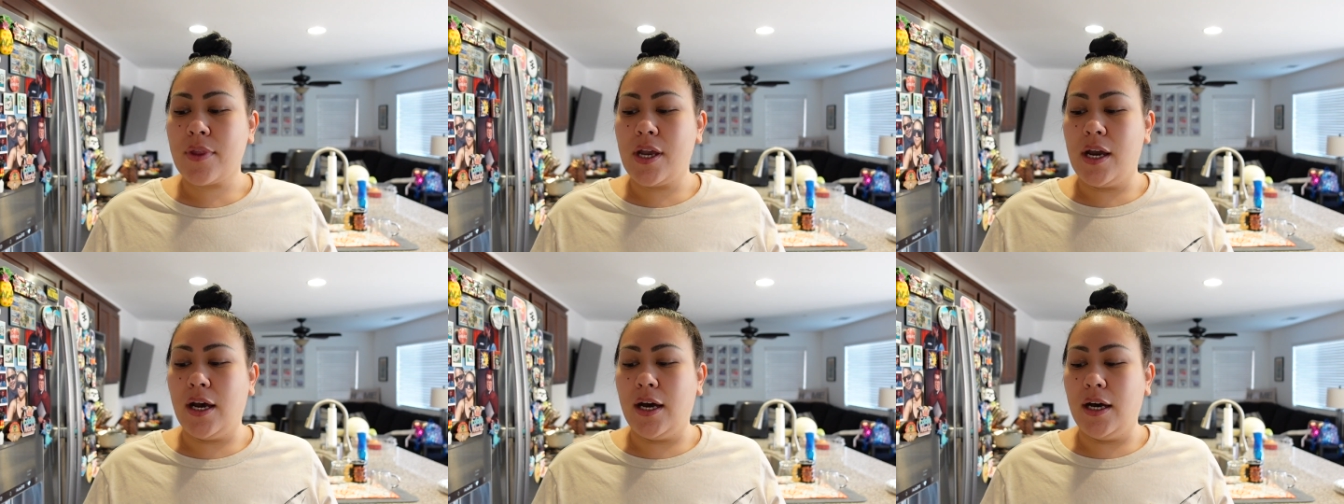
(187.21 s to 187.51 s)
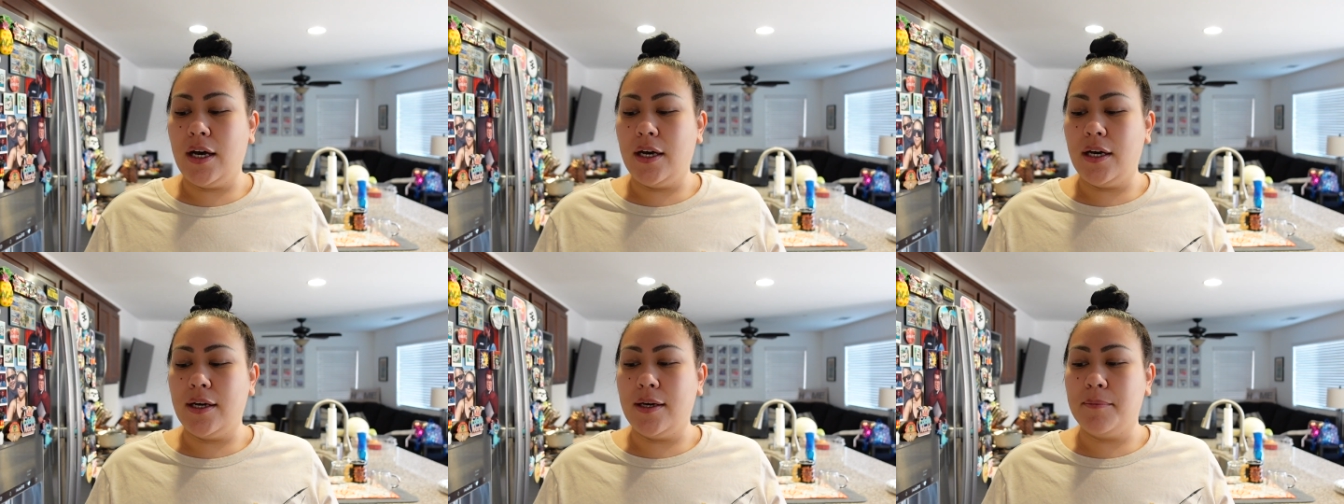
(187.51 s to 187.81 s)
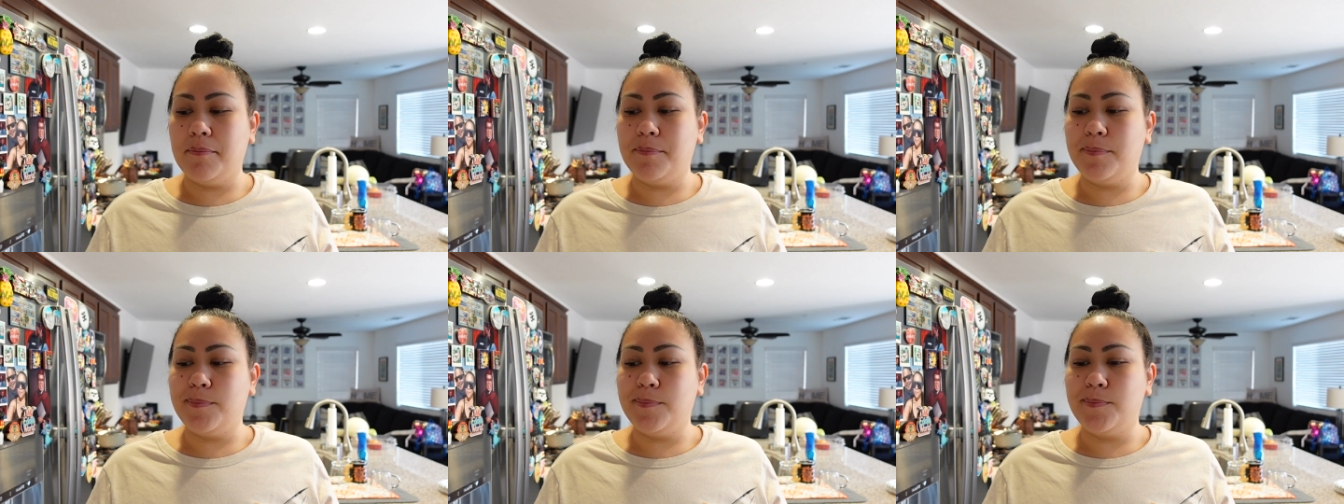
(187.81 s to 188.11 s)

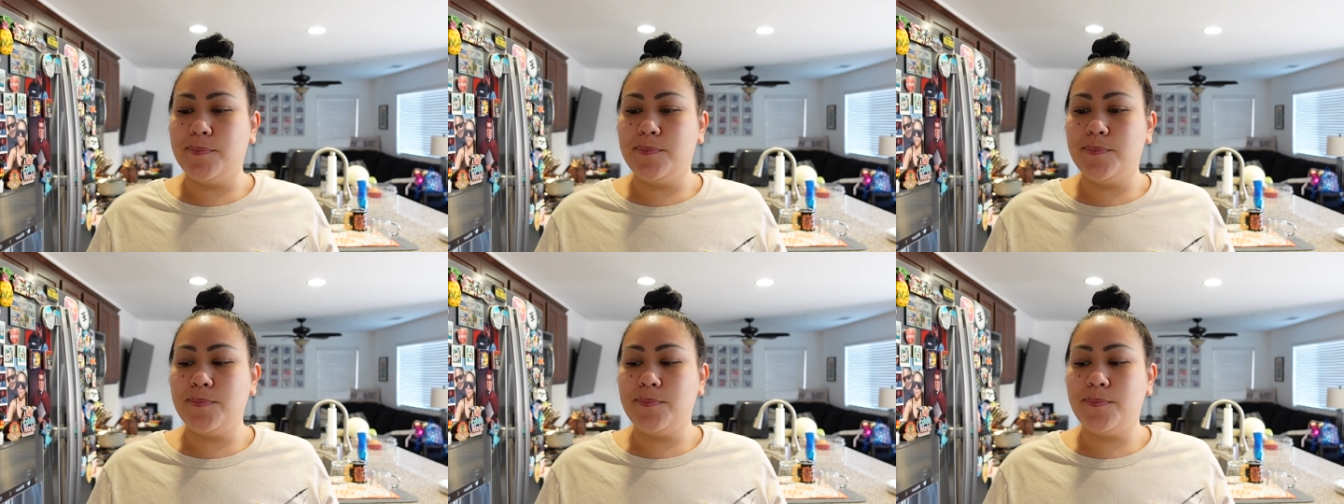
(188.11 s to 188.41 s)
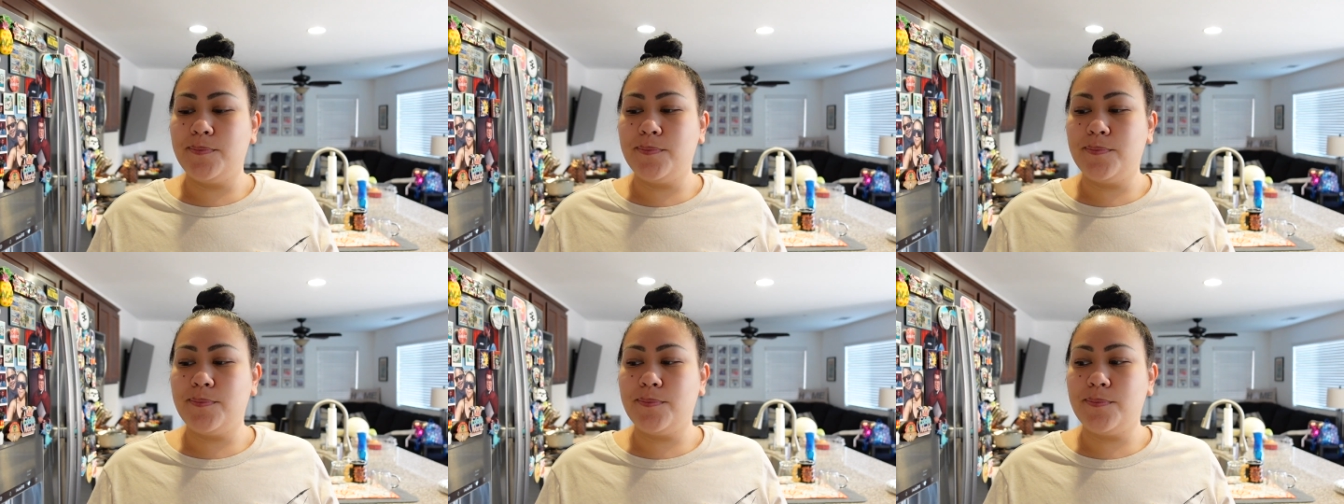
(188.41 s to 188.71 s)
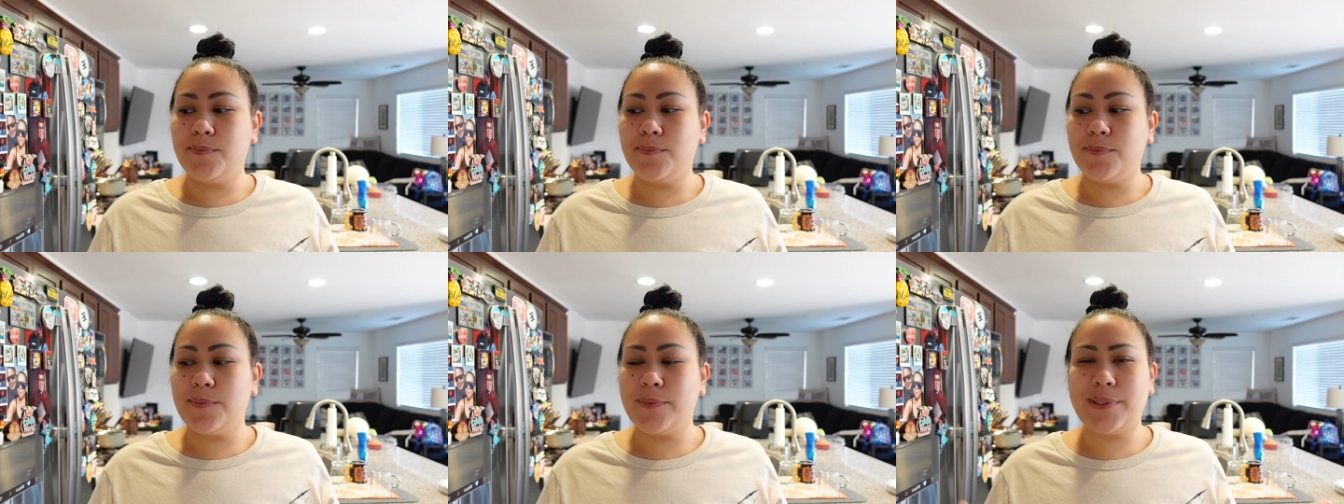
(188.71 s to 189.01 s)
Um,
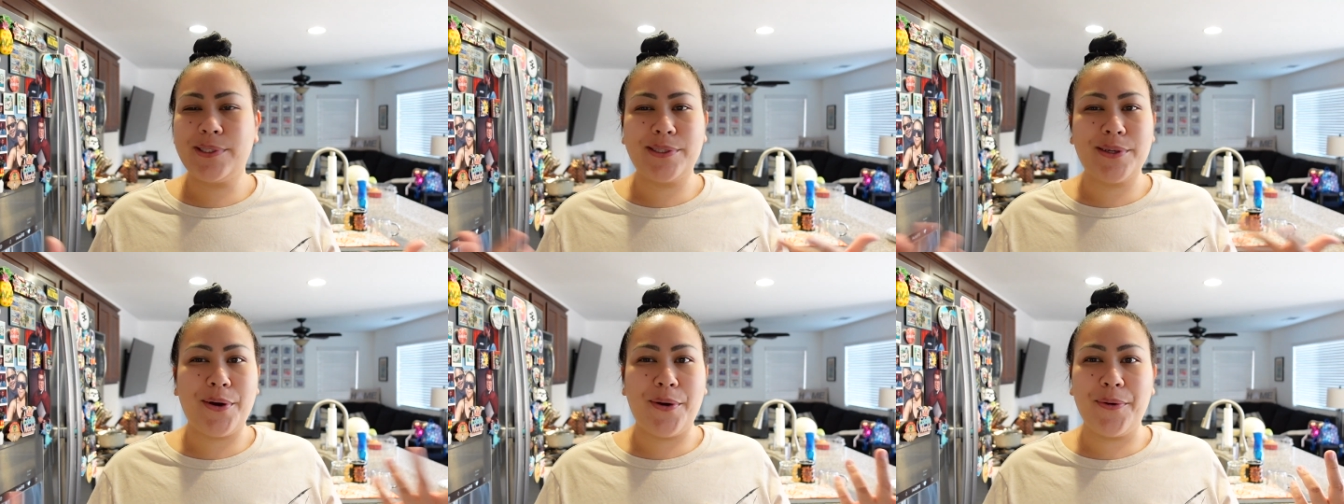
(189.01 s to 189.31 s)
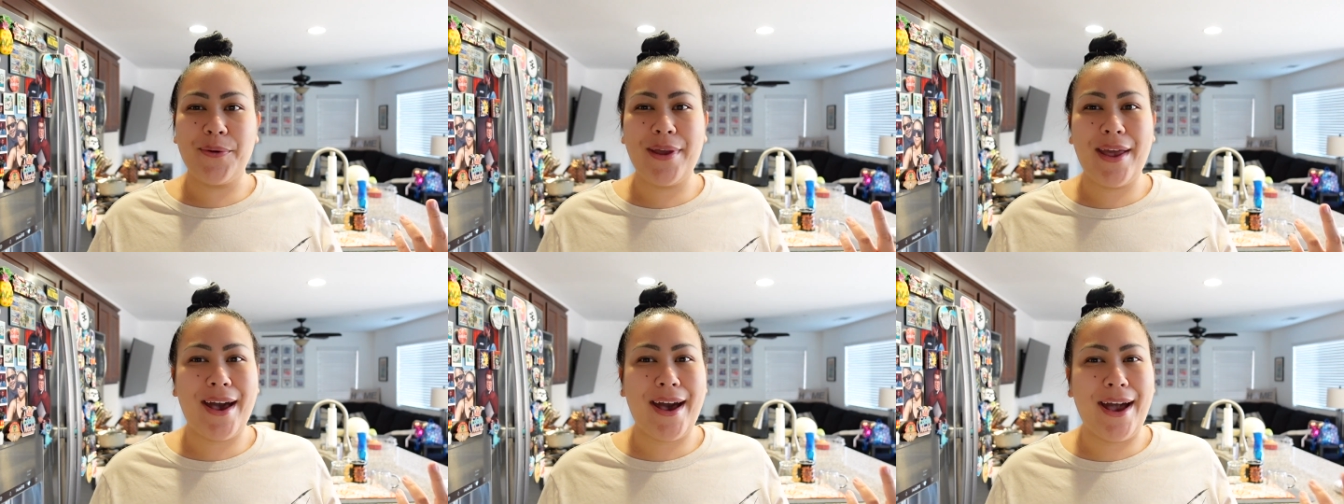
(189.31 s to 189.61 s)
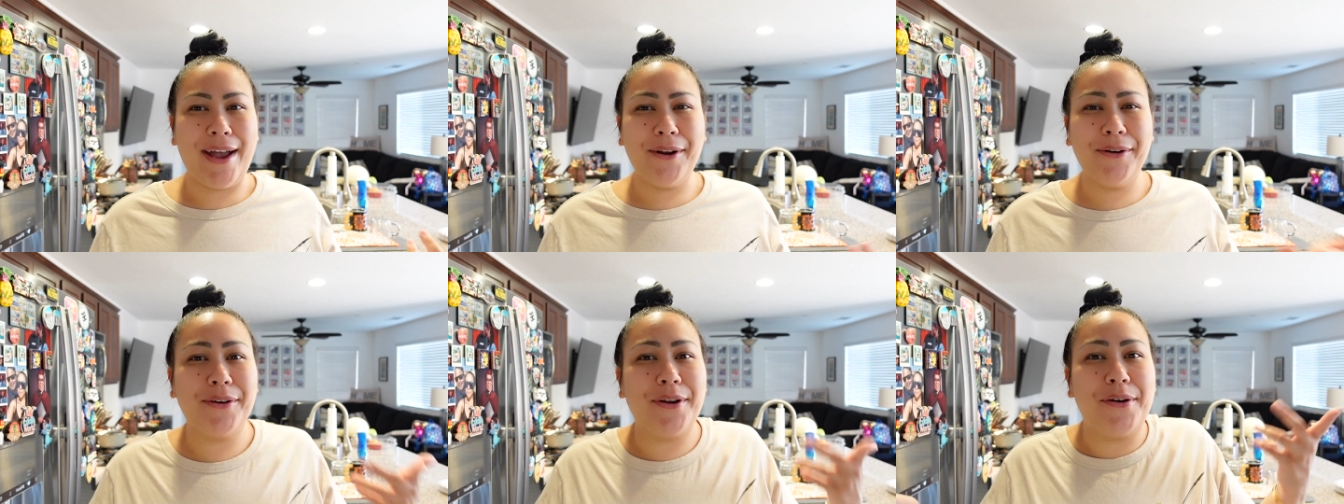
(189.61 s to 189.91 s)
so yeah,
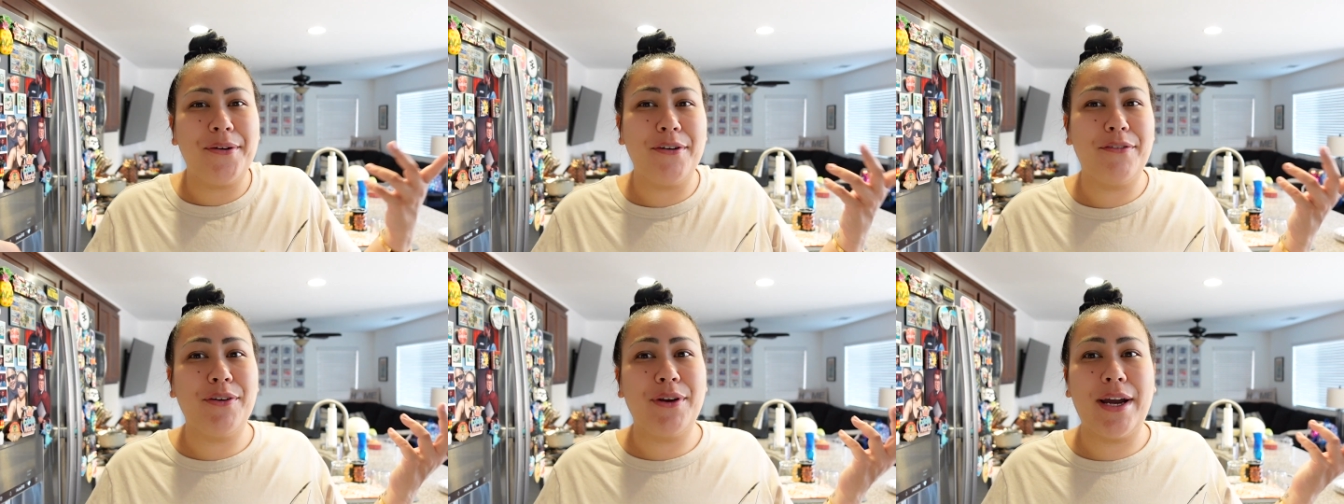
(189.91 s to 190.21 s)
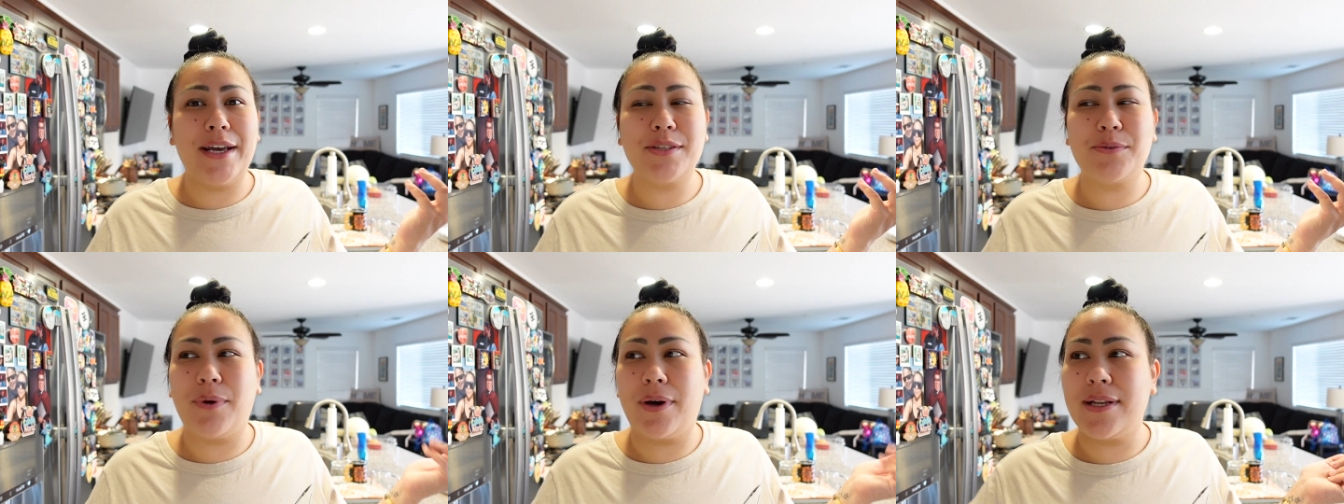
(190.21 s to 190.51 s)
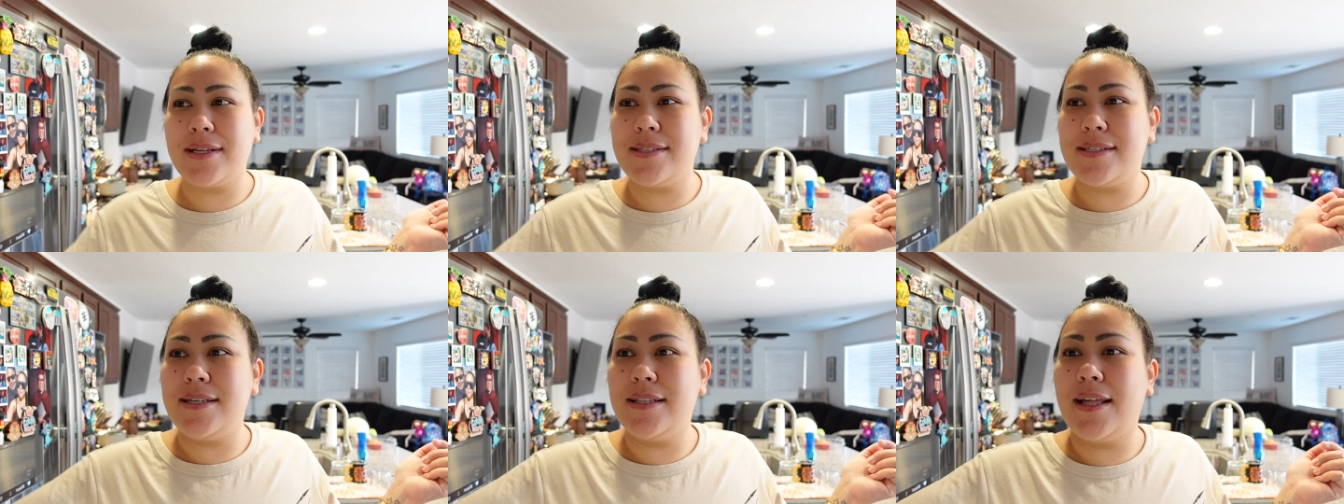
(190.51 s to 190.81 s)
I don't know if you guys want
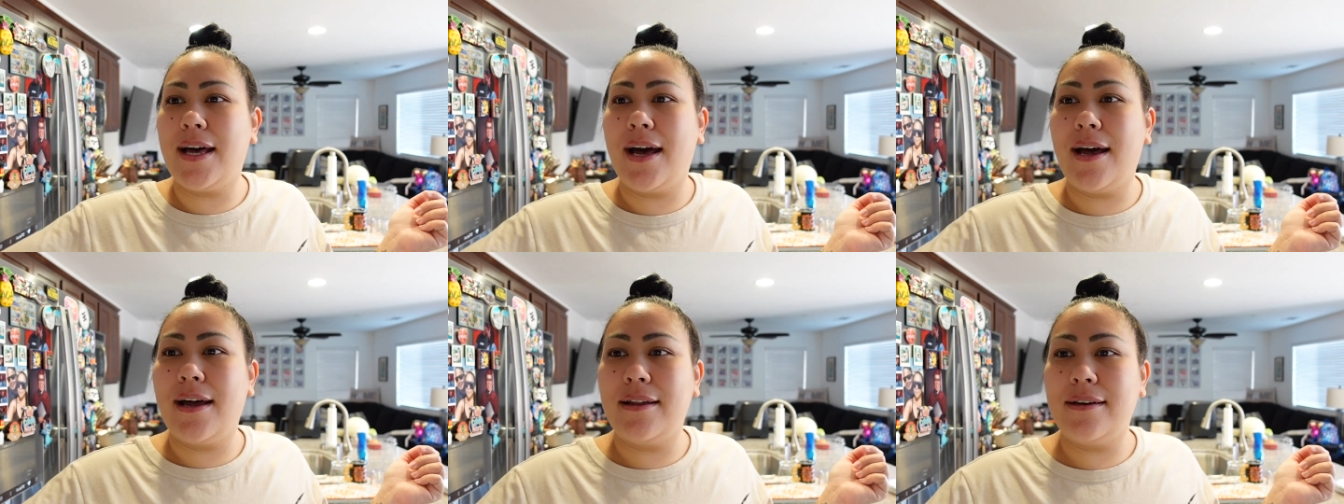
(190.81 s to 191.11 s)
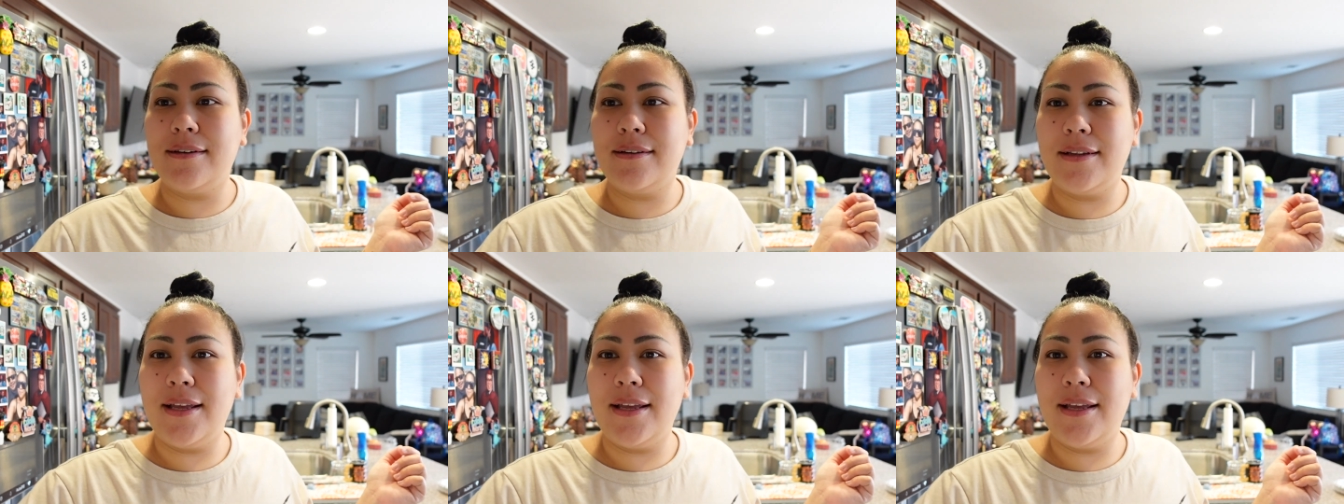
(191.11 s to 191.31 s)
to see that.